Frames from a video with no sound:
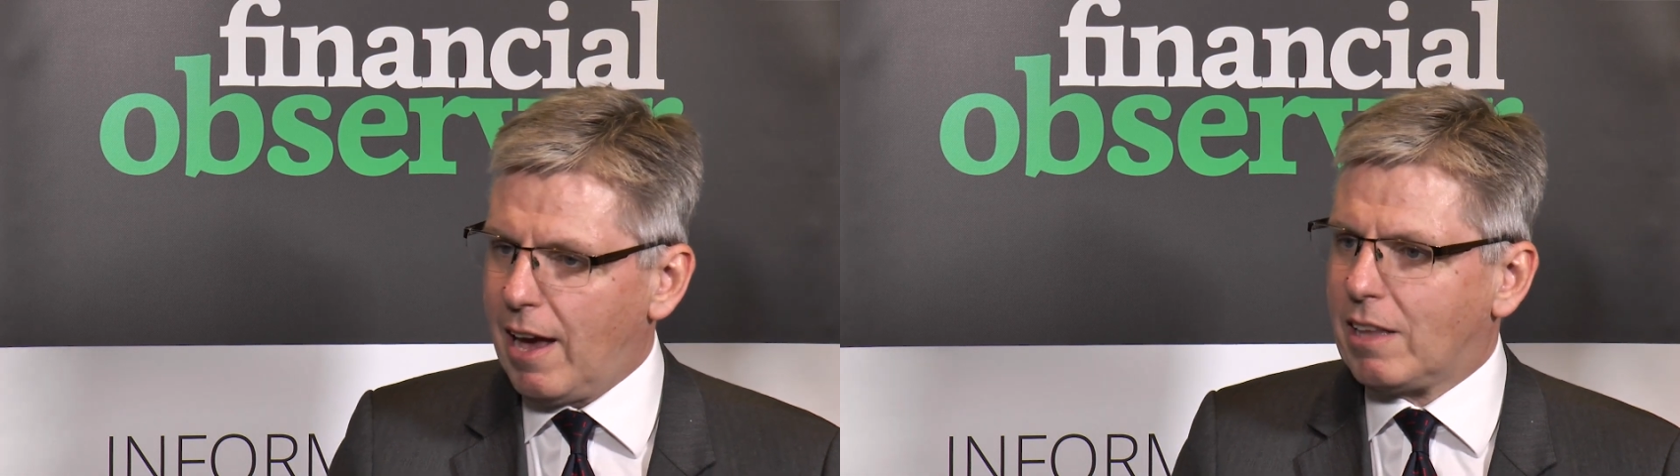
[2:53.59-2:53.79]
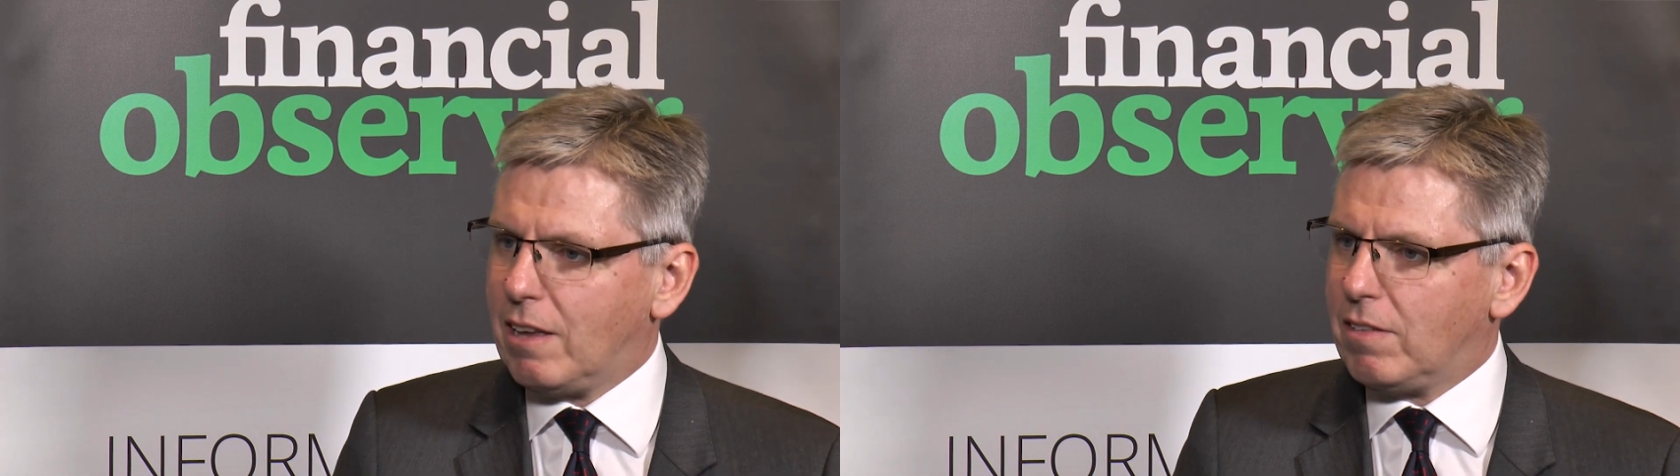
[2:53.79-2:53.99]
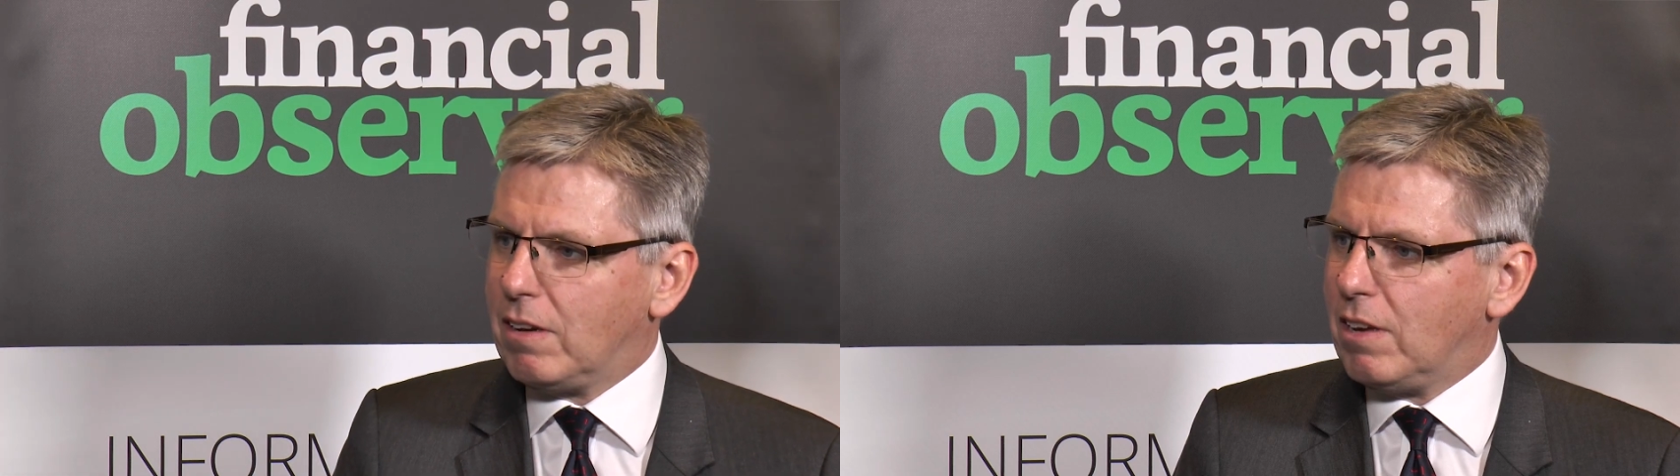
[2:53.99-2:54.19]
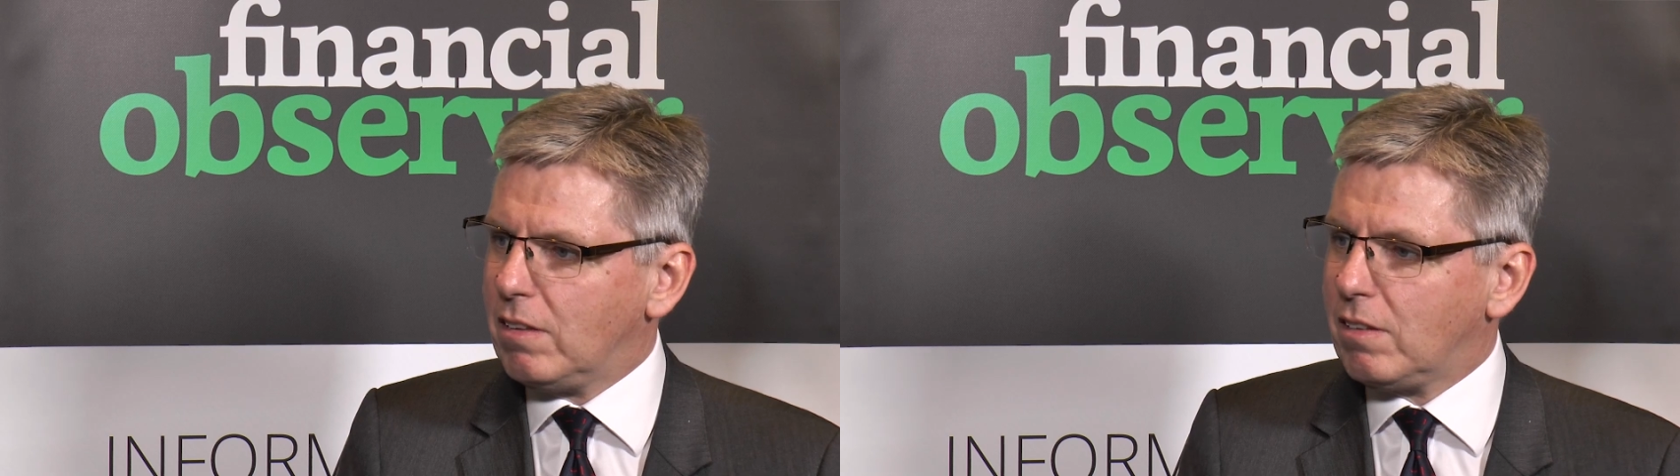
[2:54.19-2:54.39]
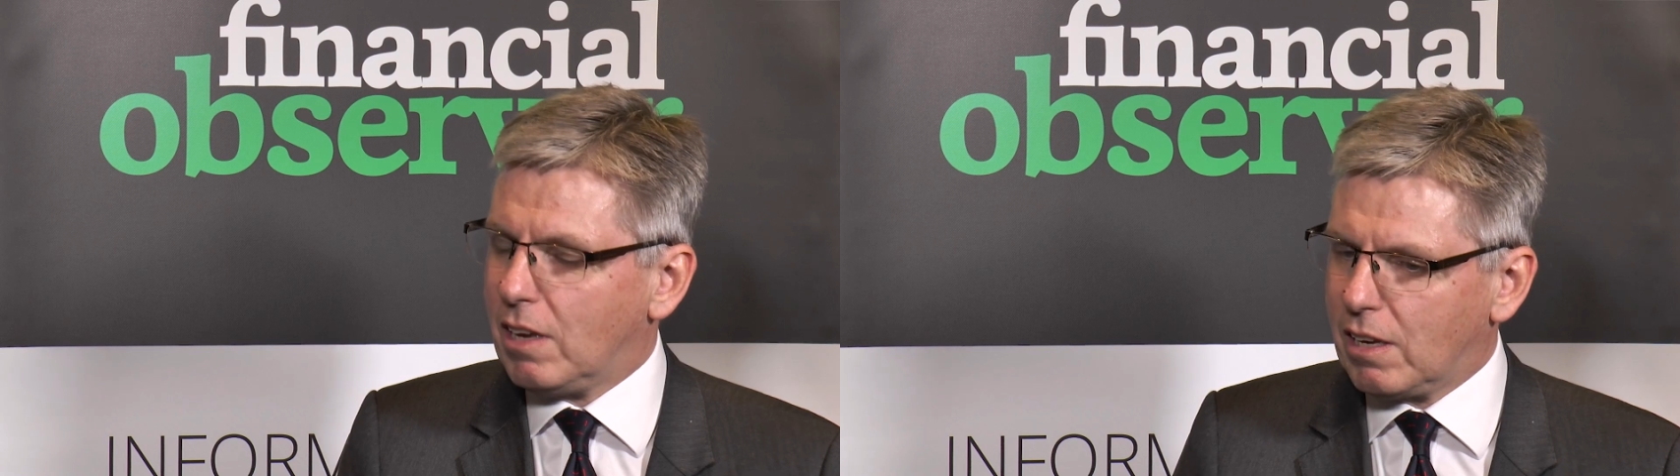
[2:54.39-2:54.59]
active
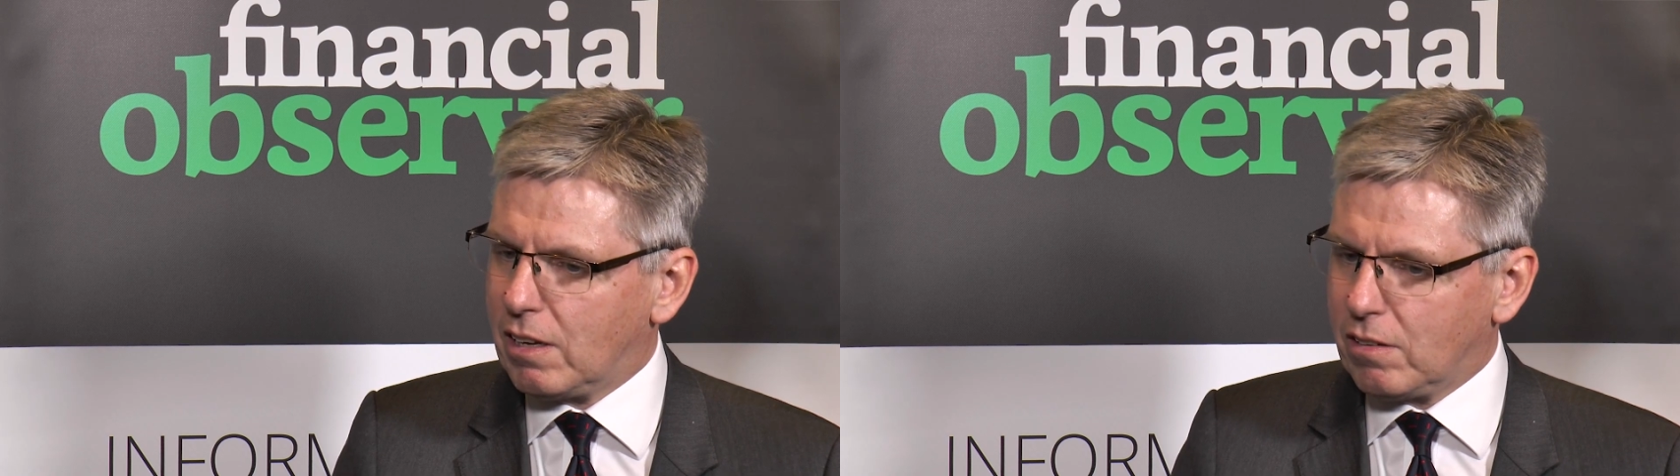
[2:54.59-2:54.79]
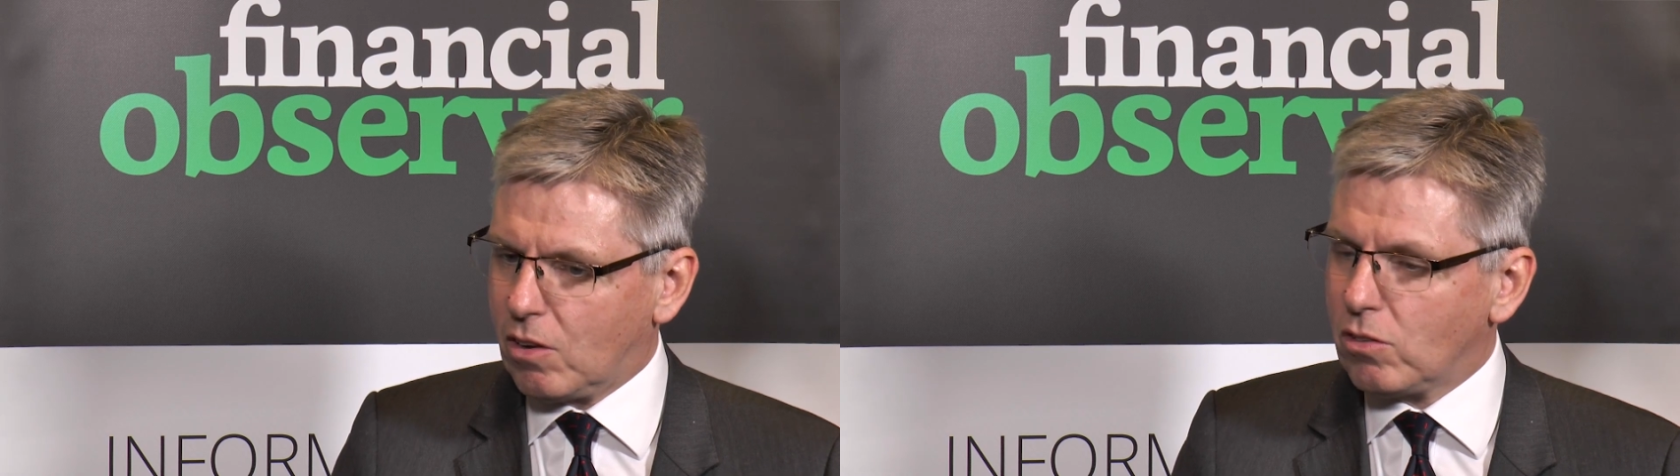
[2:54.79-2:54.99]
investing and